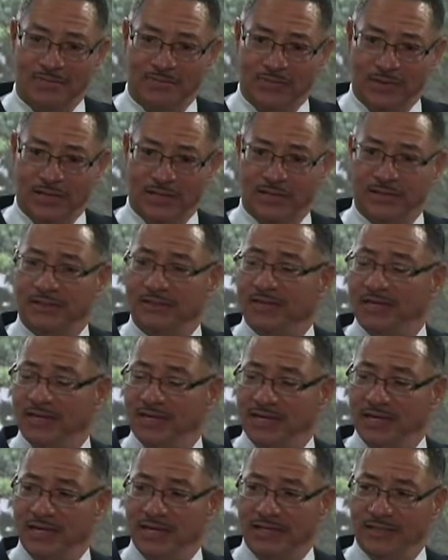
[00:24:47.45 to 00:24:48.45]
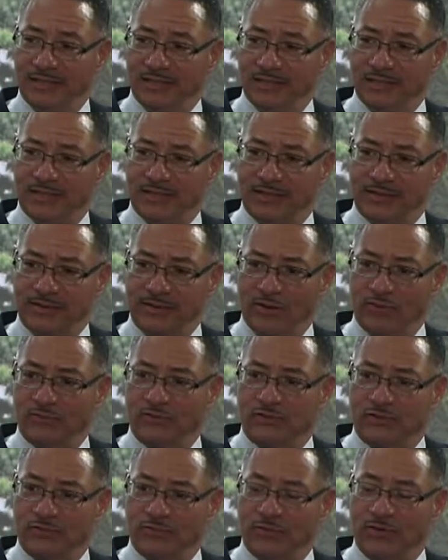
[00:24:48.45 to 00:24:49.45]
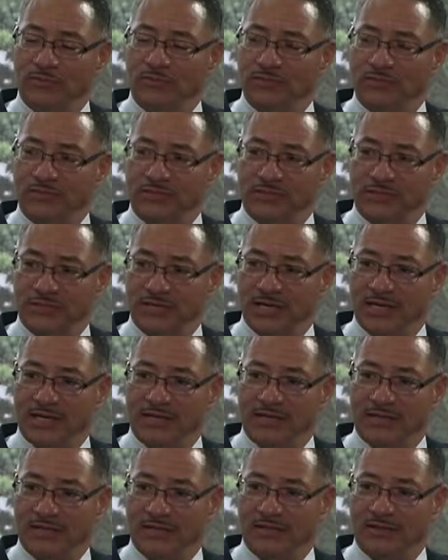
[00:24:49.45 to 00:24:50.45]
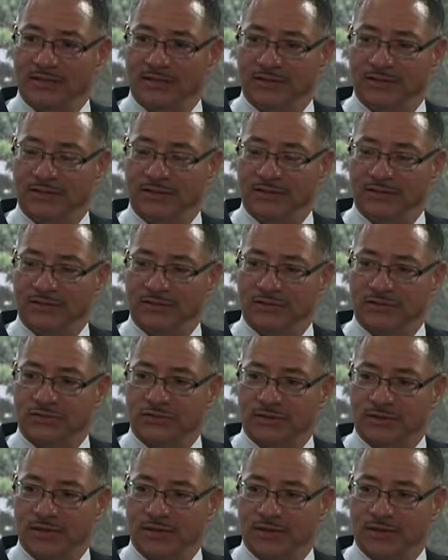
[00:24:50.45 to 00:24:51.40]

But in closing, what would you say is